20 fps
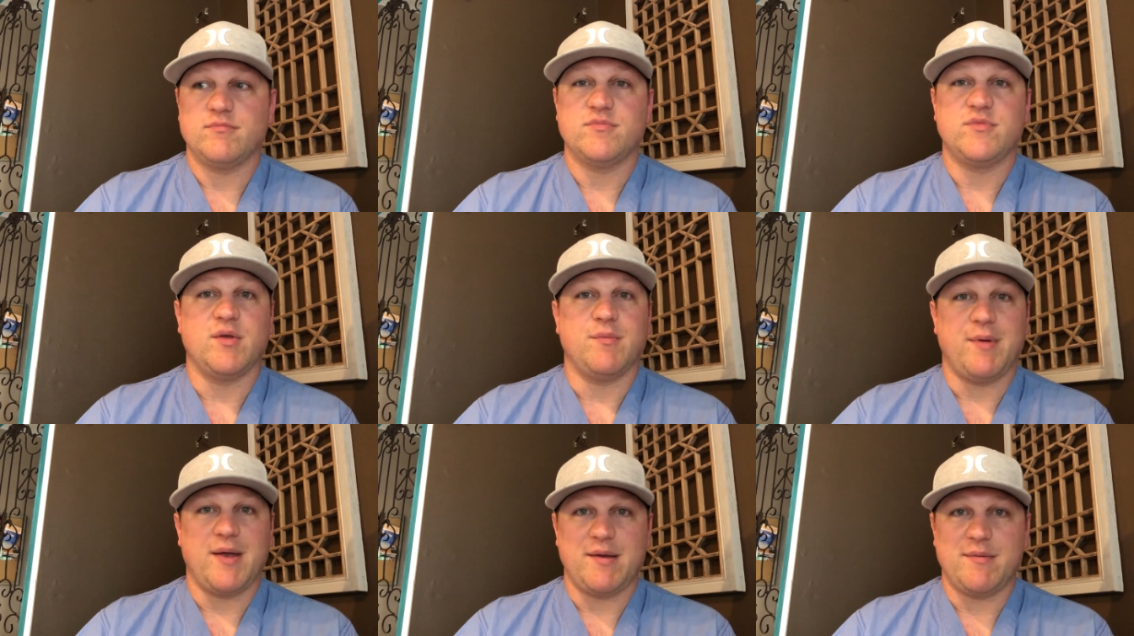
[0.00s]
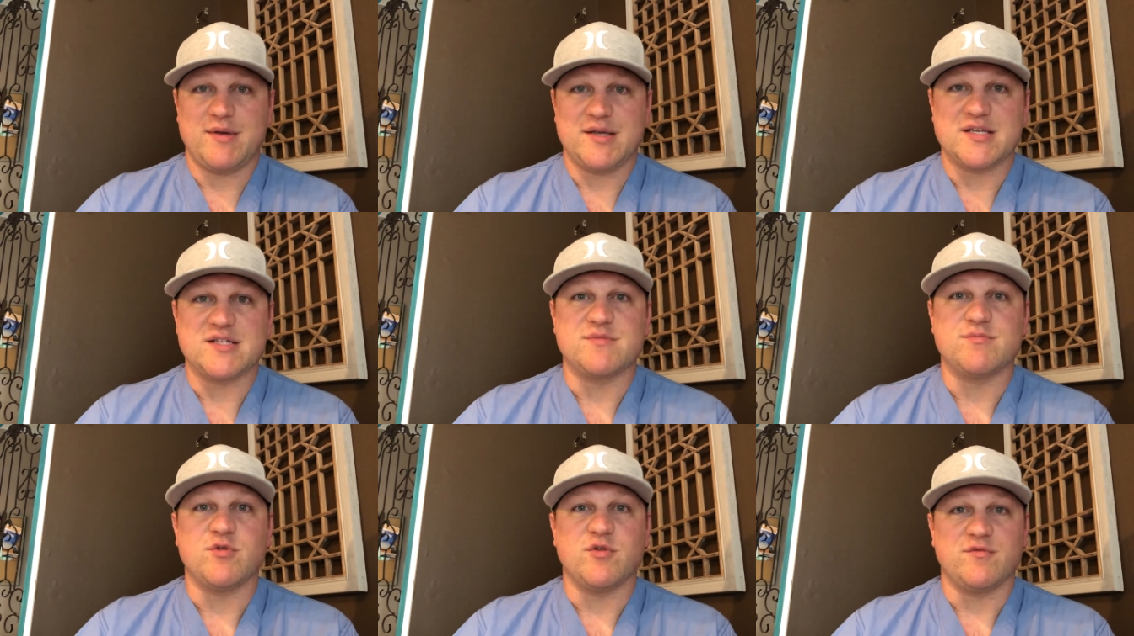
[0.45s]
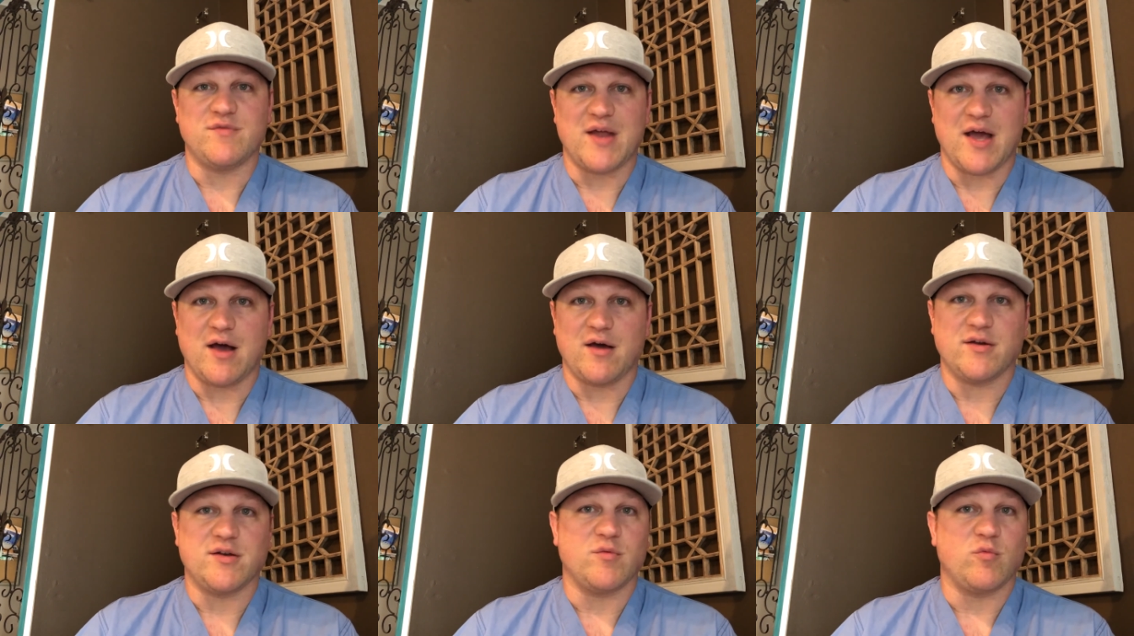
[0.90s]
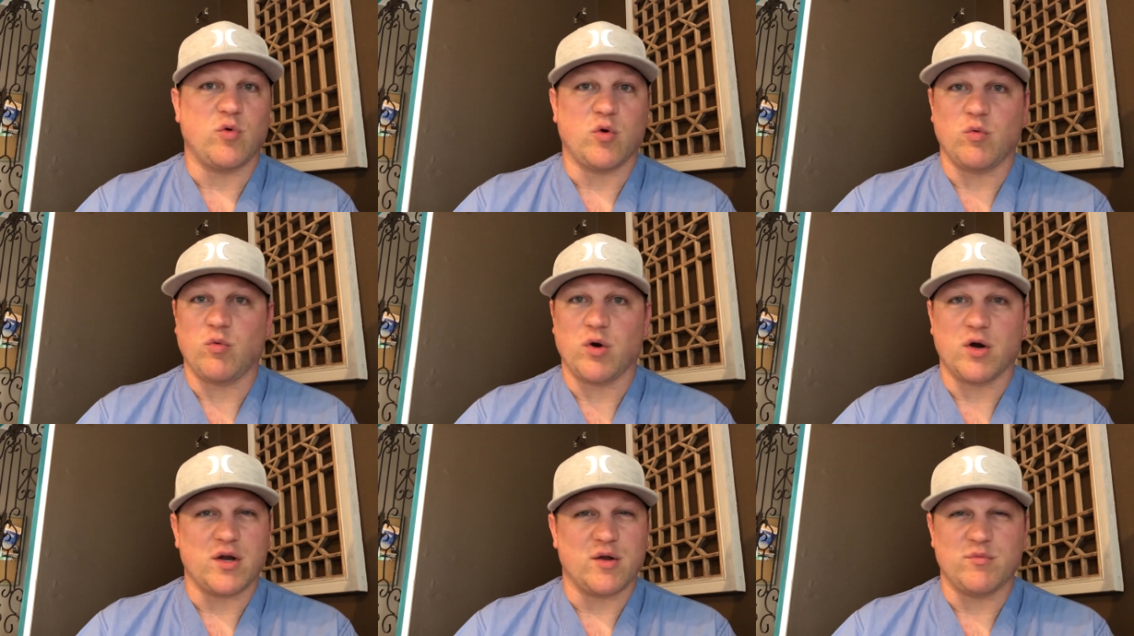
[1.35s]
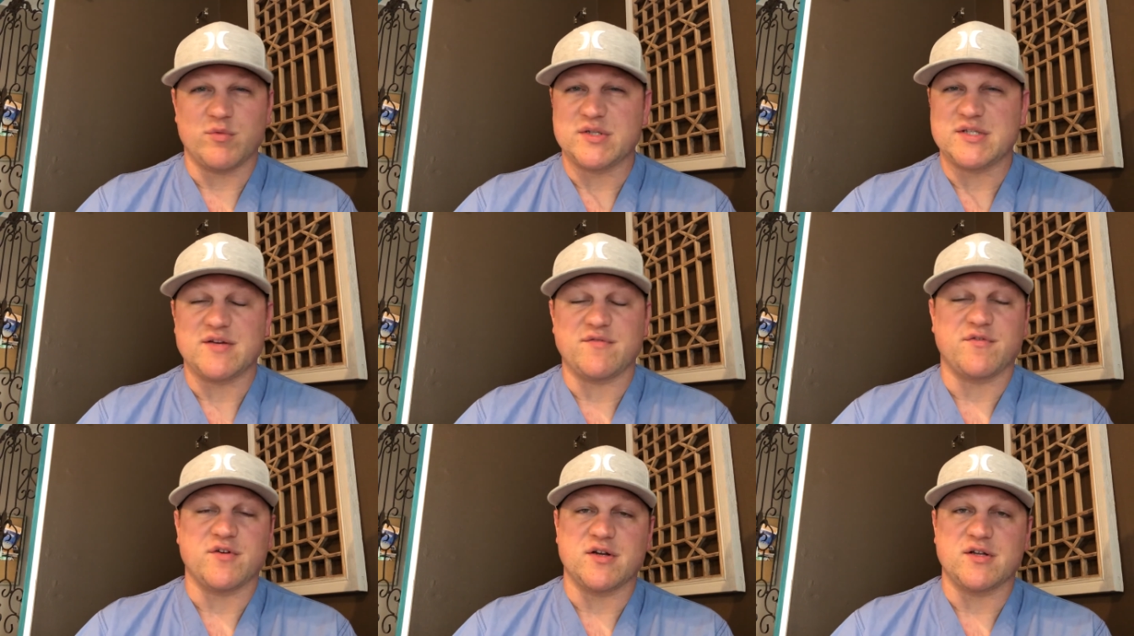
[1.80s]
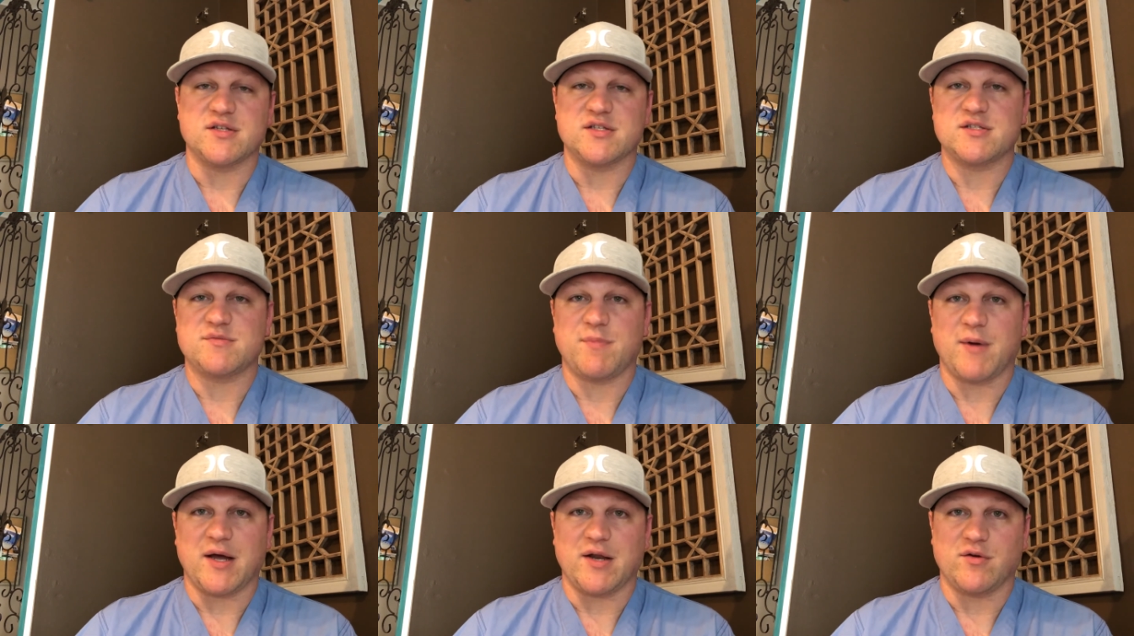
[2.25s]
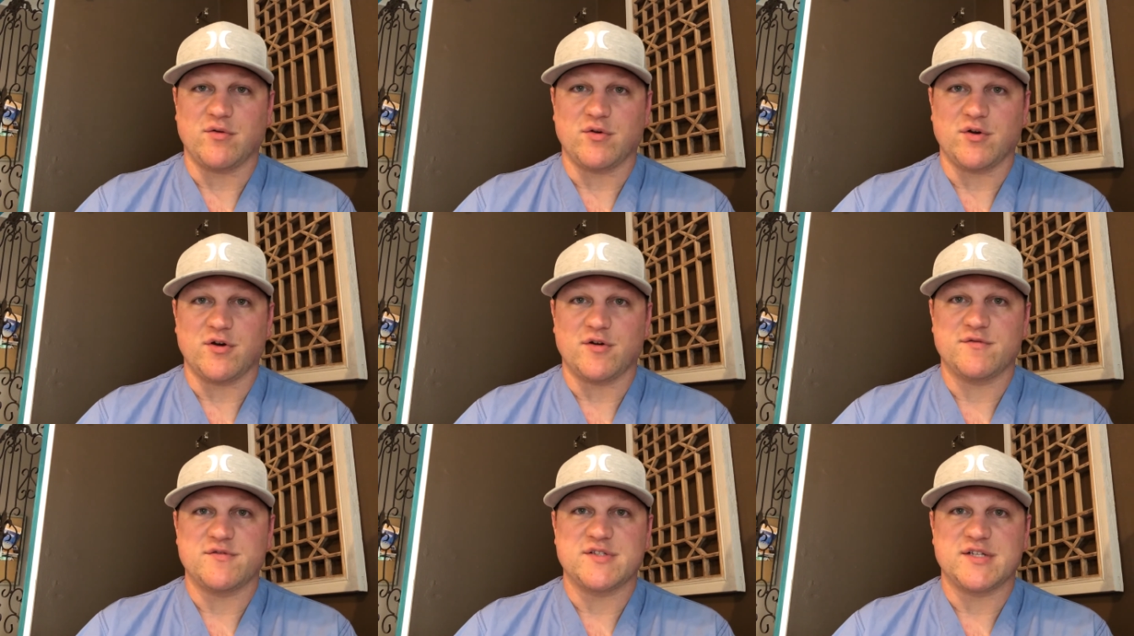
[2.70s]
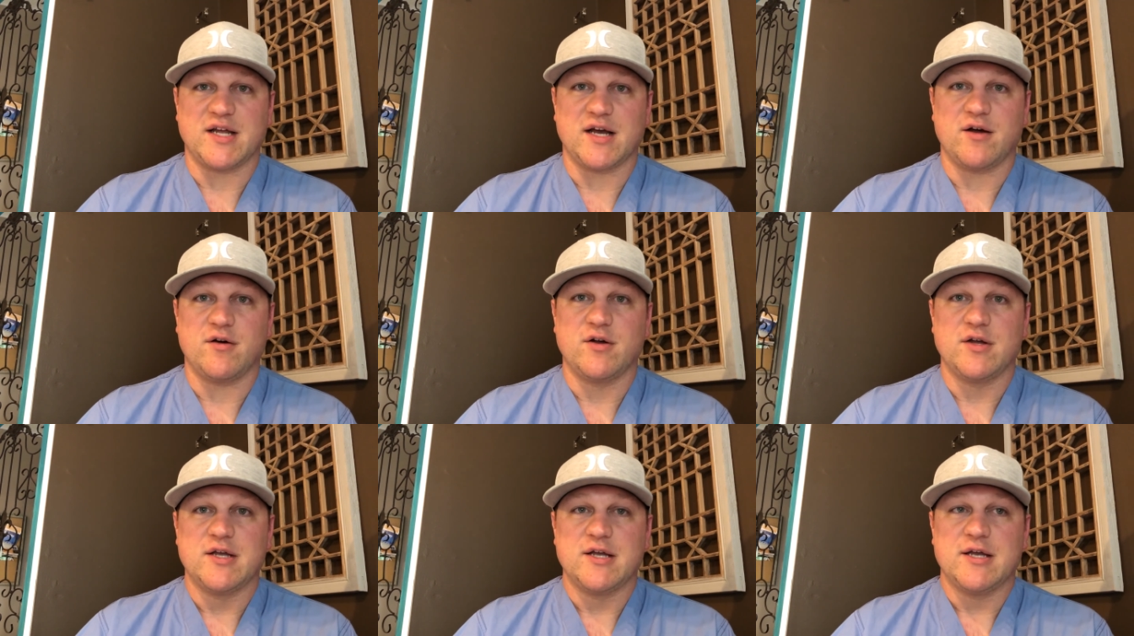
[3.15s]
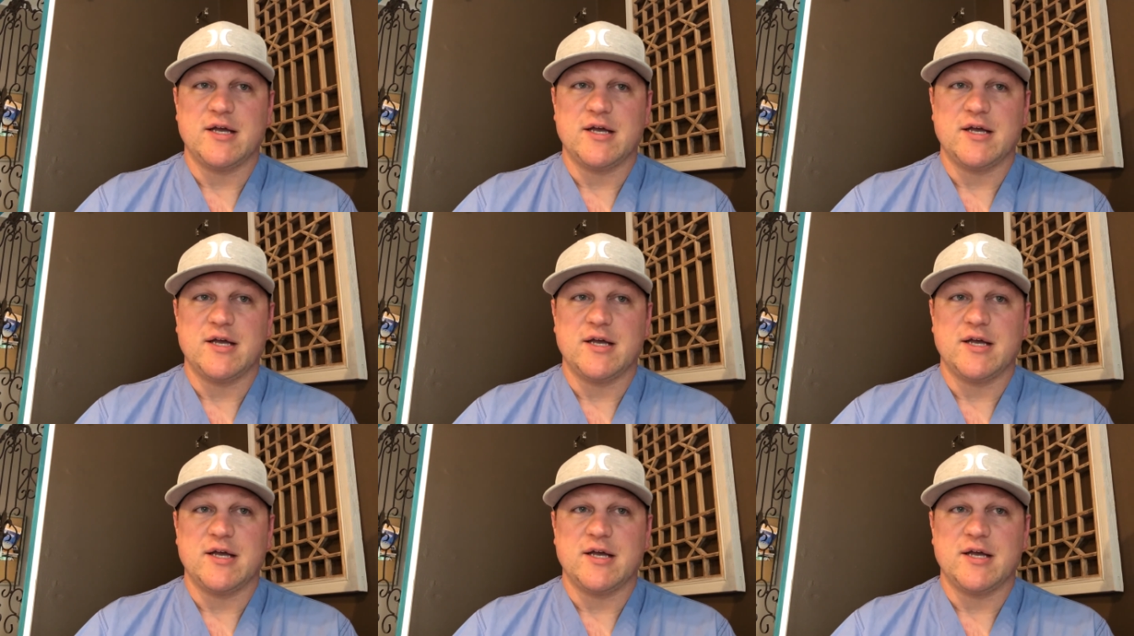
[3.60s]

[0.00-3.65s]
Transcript: the baby has moved down and we're working with different spinal nerves now.